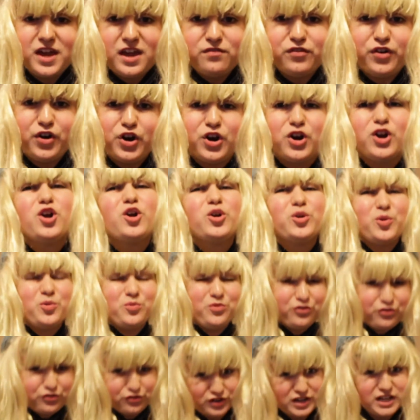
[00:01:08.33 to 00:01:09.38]
gave her
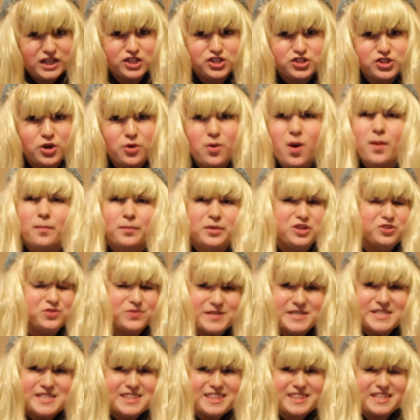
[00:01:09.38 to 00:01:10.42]
own freak show, but you
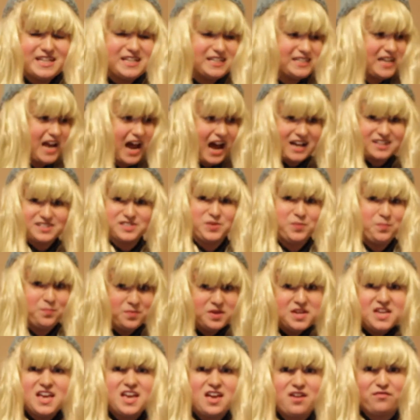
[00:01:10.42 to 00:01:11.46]
didn't think to ask
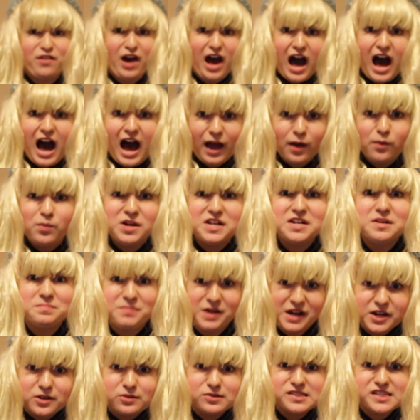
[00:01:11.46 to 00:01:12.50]
me if I wanted
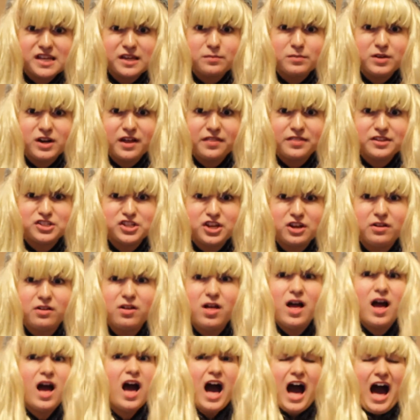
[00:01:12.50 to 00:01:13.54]
my own segment on the
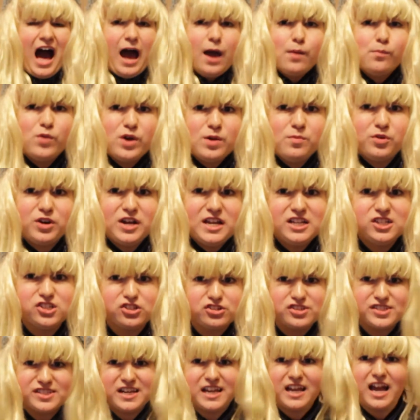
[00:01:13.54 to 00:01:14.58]
channel? I'm way more
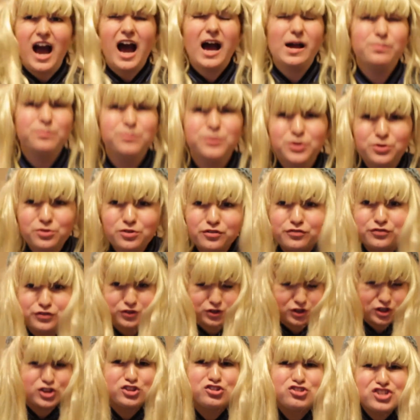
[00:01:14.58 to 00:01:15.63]
interesting. I'm
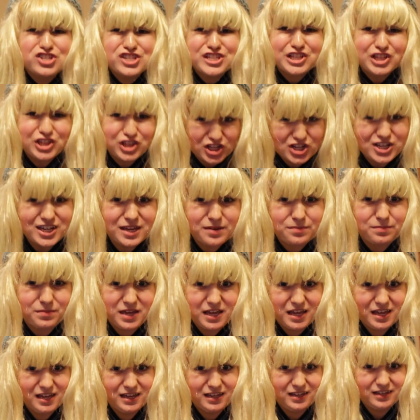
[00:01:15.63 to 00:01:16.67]
beautiful. Just look at me.